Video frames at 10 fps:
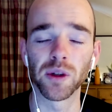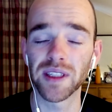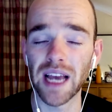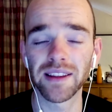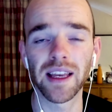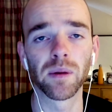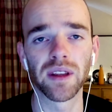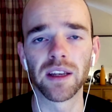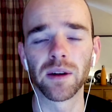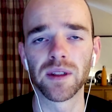or Southgate would
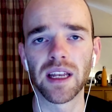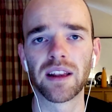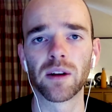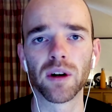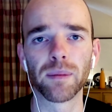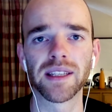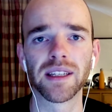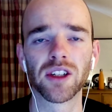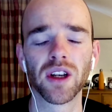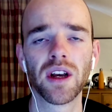think it would send the wrong
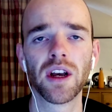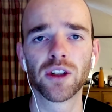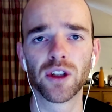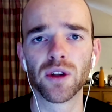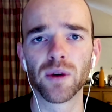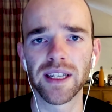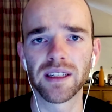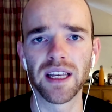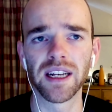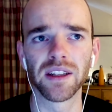message to the rest
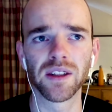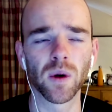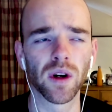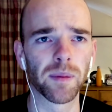of the England squad.